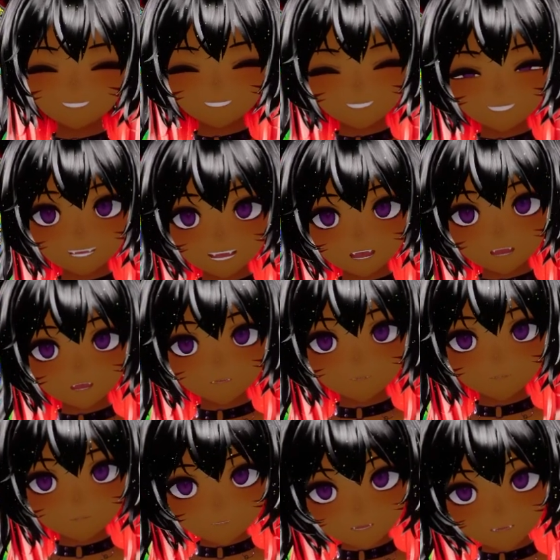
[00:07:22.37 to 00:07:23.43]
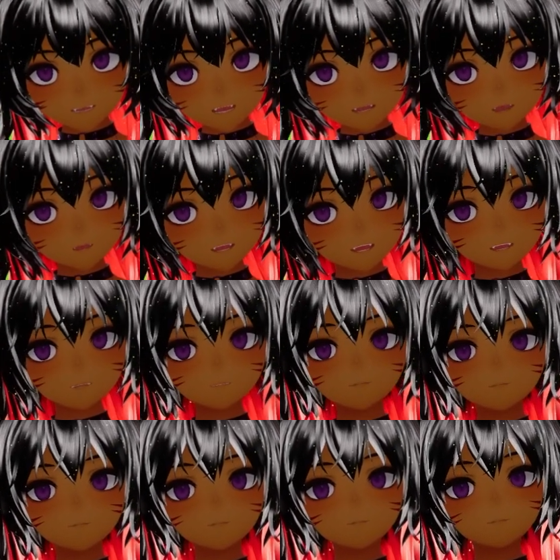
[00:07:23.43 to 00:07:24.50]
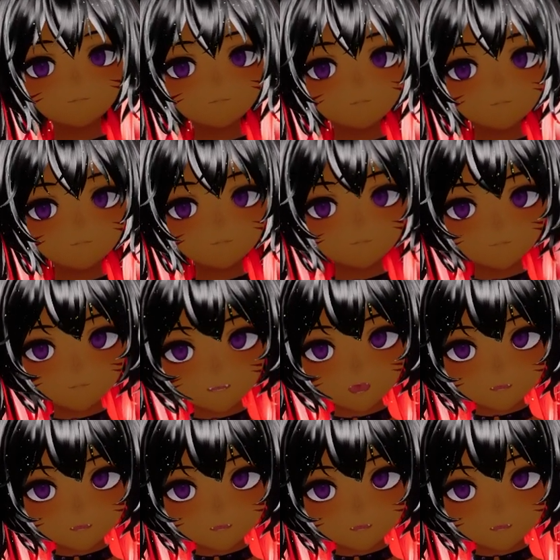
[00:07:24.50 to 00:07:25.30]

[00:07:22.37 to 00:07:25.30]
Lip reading: but in Franklin, don't